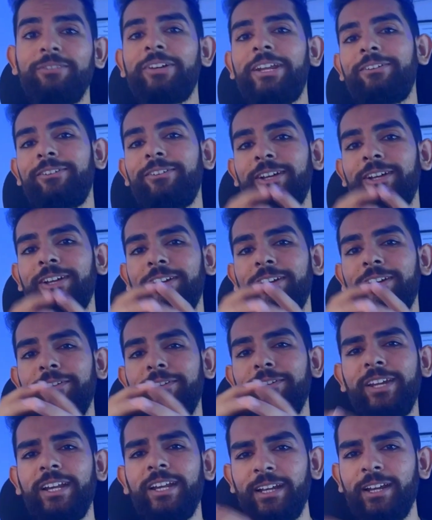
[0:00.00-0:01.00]
whenever we are
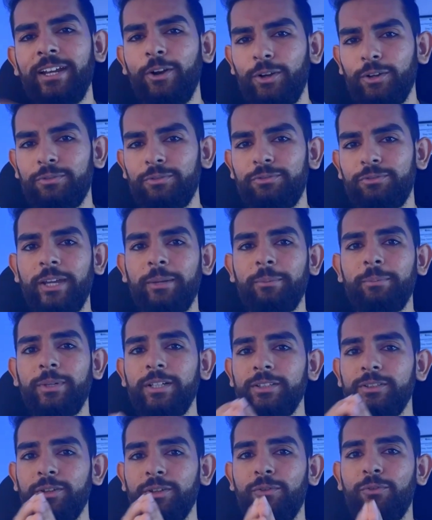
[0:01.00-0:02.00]
eating a lot of fibers,